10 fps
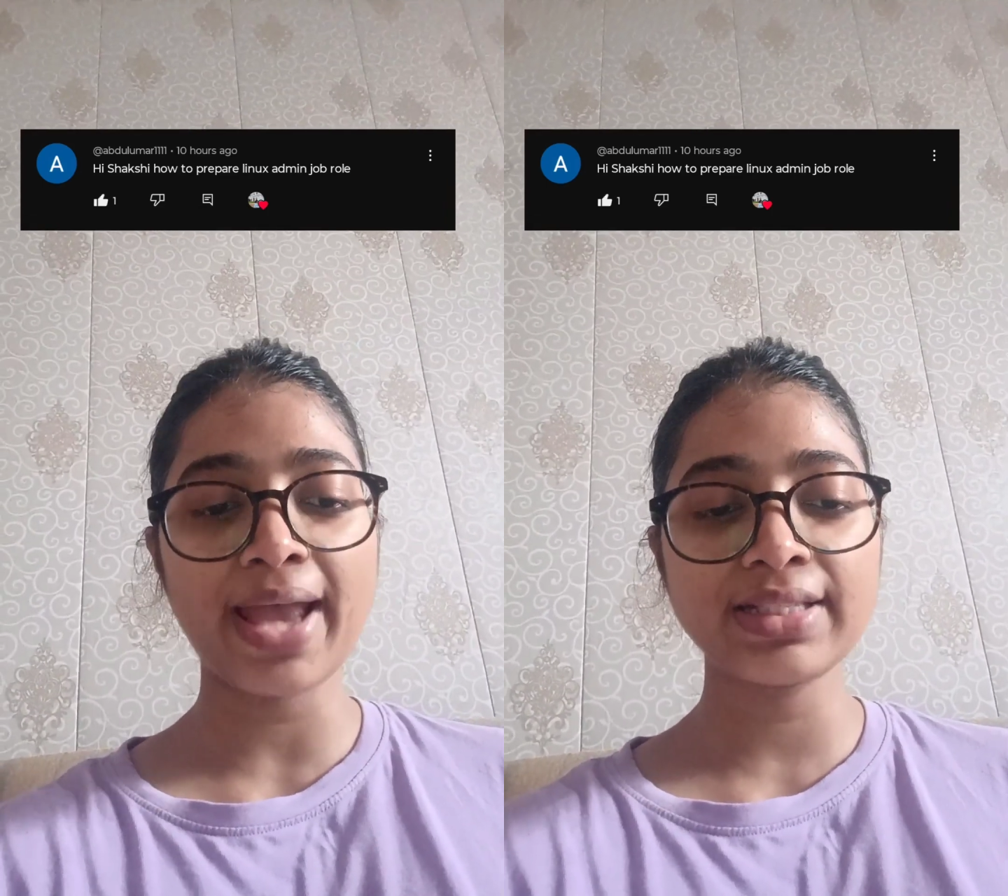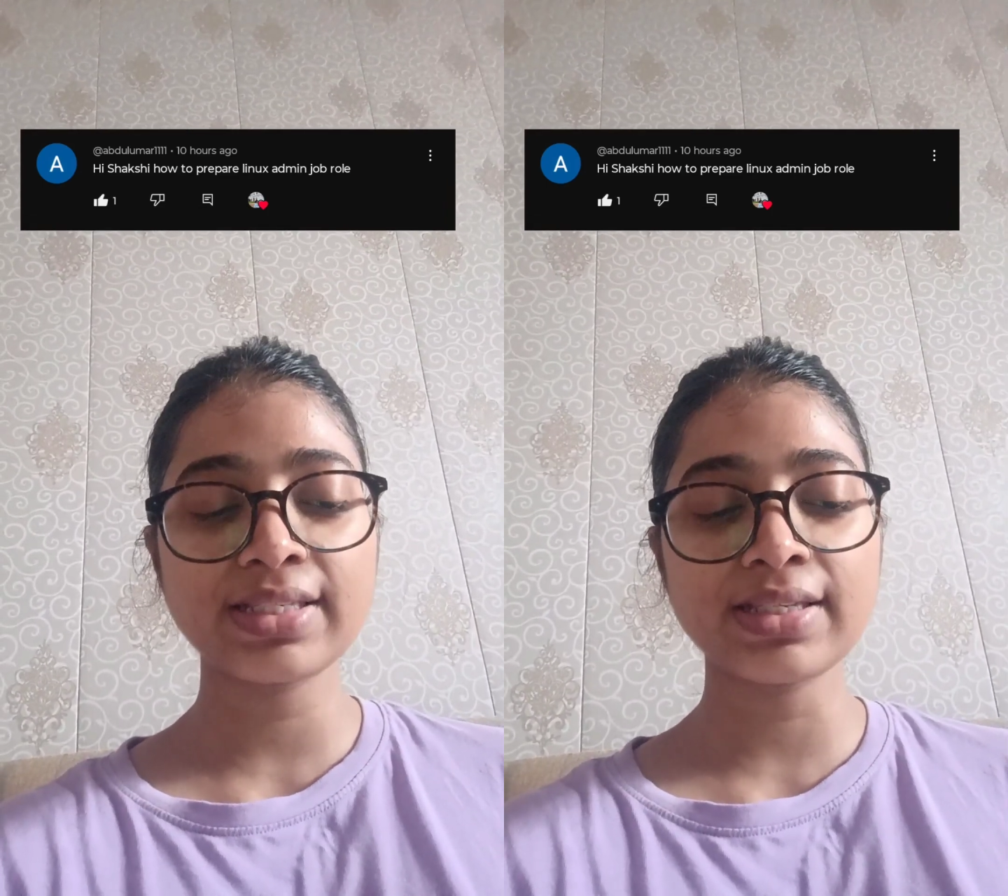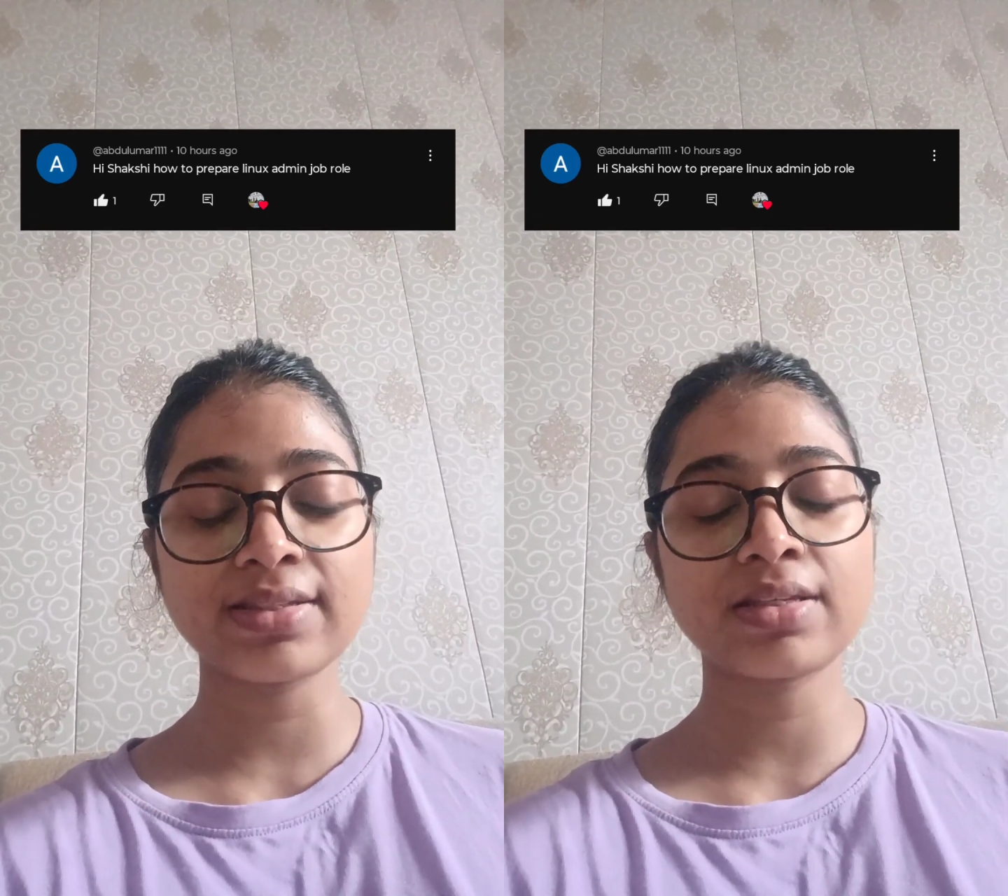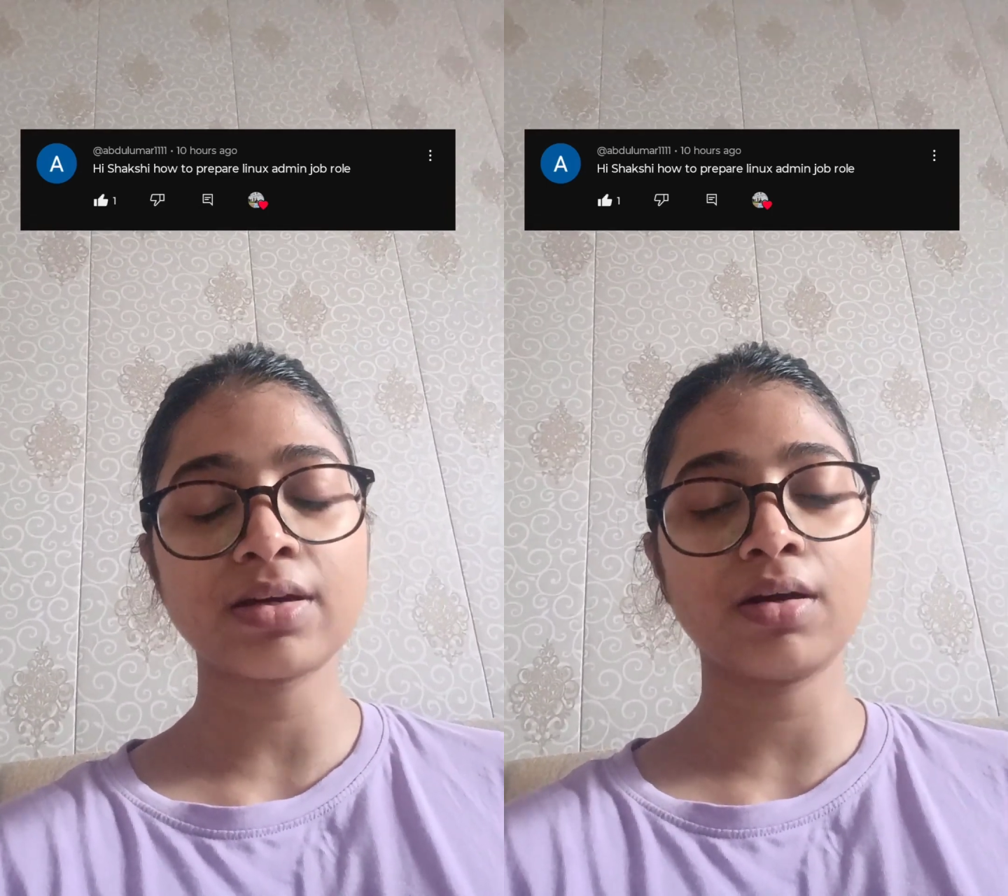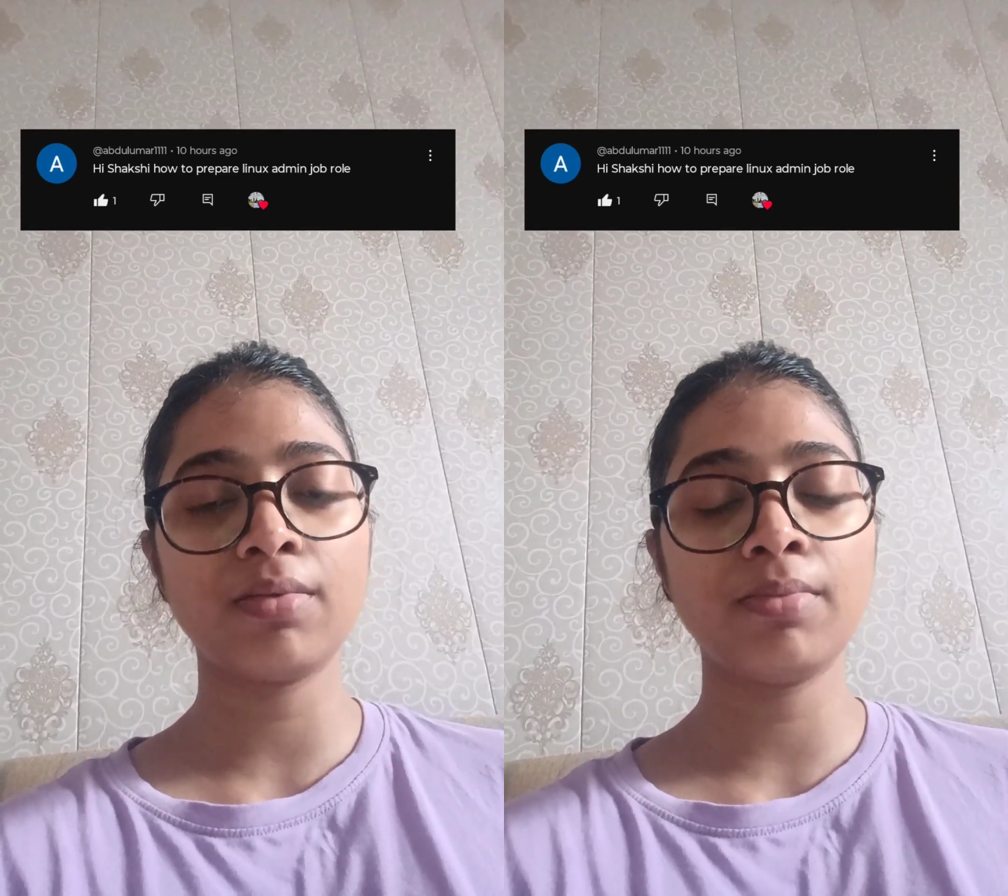file
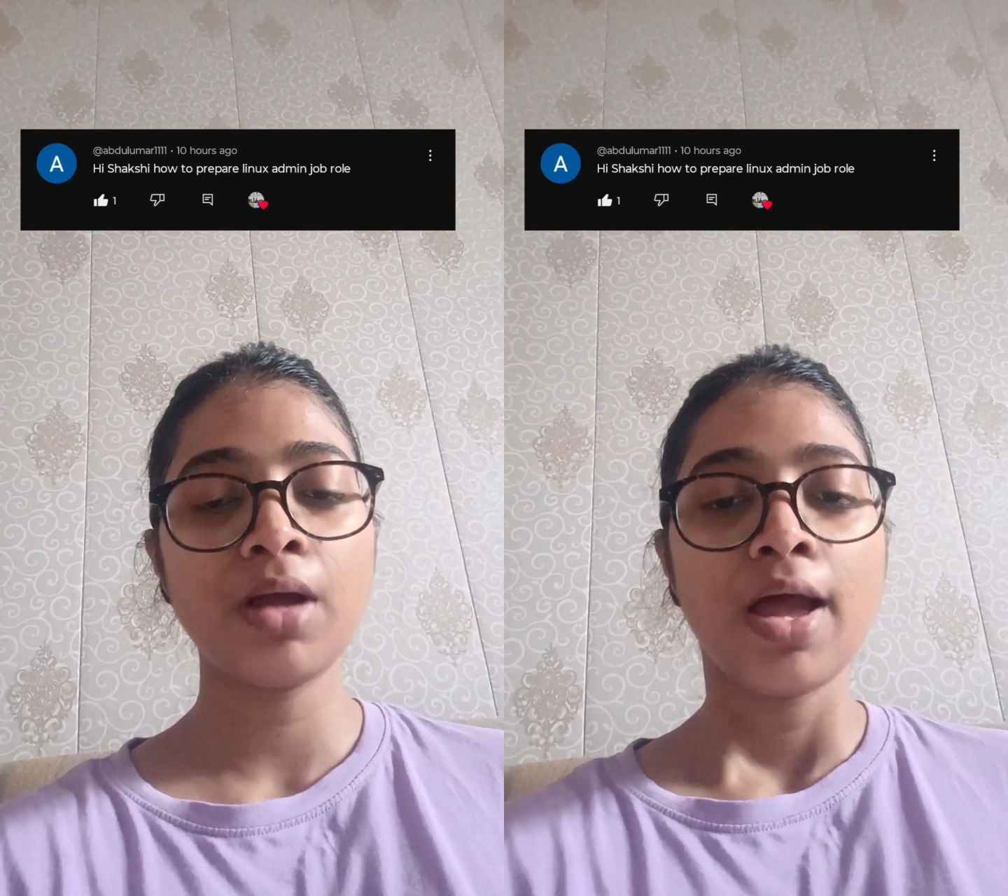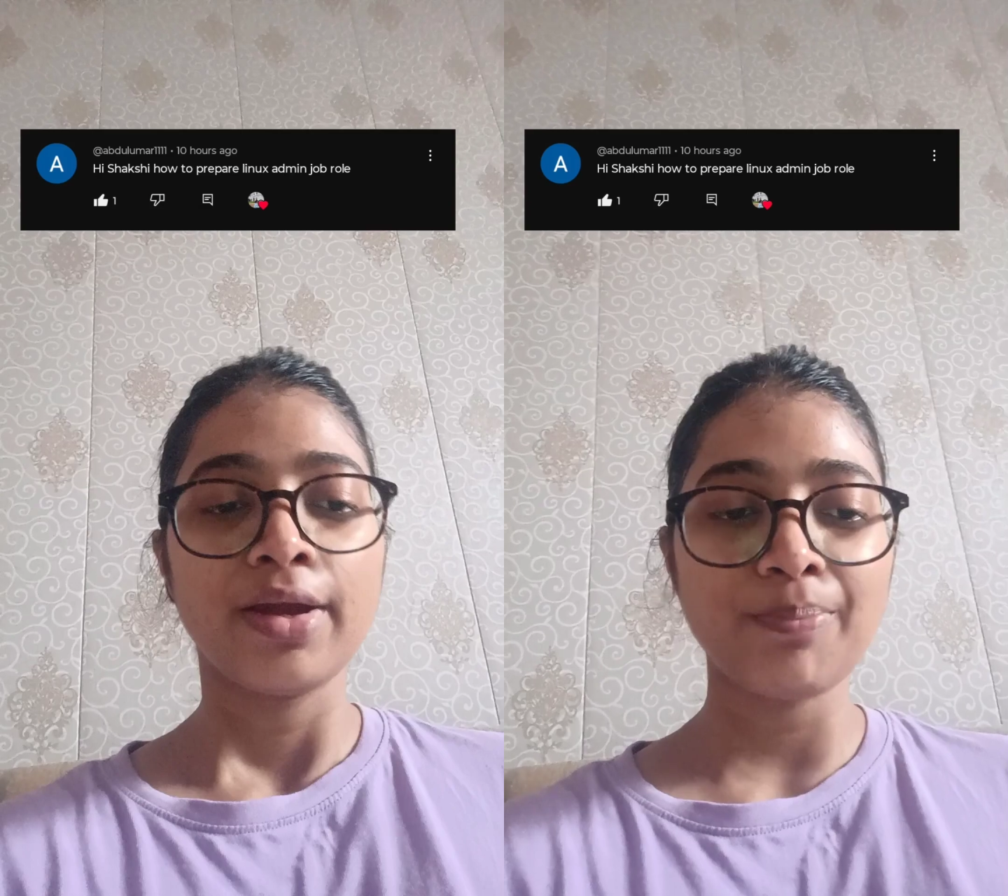system,